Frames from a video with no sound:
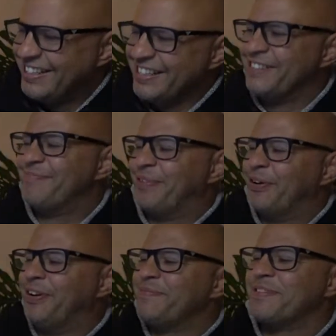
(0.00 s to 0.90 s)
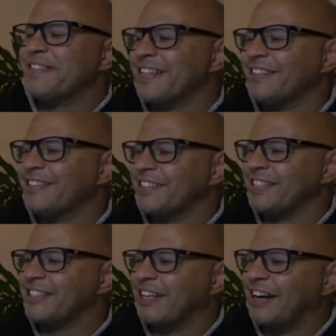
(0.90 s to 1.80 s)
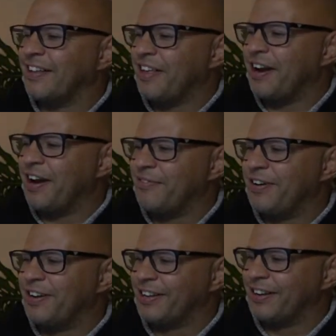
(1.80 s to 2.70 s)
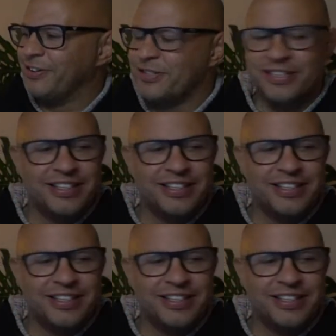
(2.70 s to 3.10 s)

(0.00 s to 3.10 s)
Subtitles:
Burim Salji says, haha, they are very close.